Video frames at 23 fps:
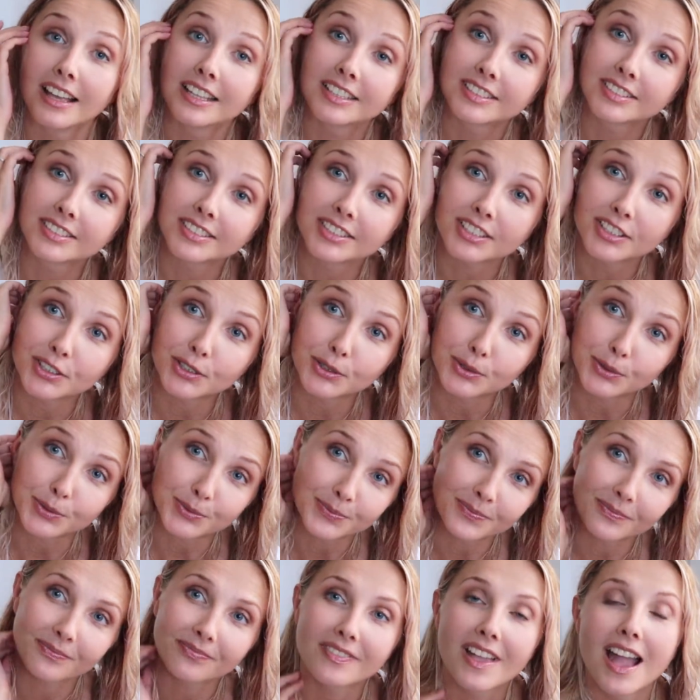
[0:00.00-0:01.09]

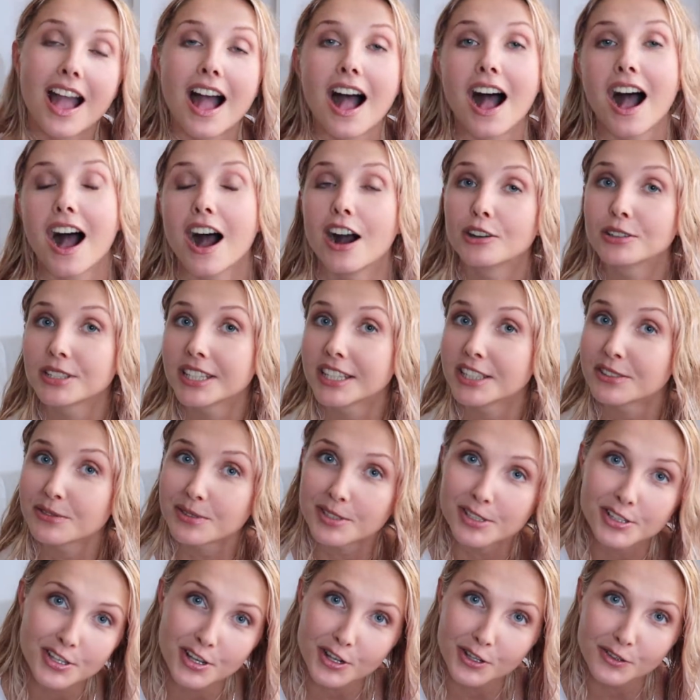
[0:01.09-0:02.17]
So, how can we
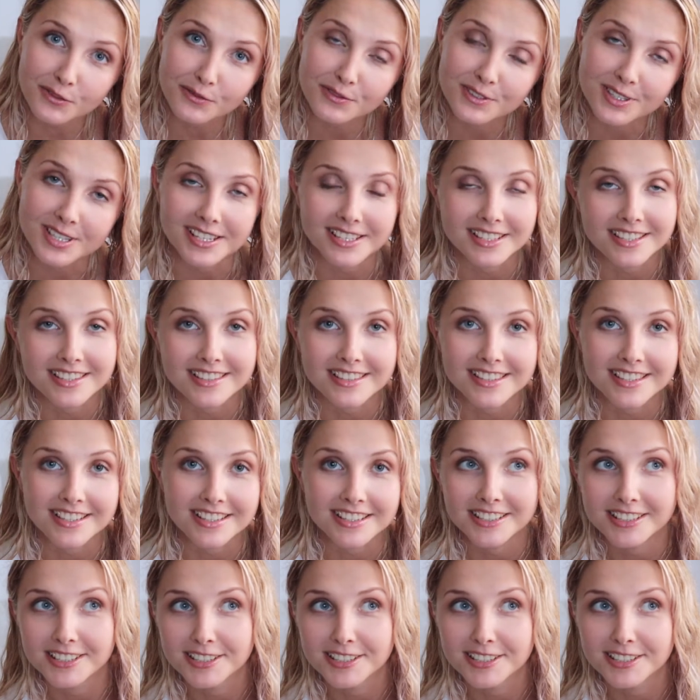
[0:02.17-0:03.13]
solve this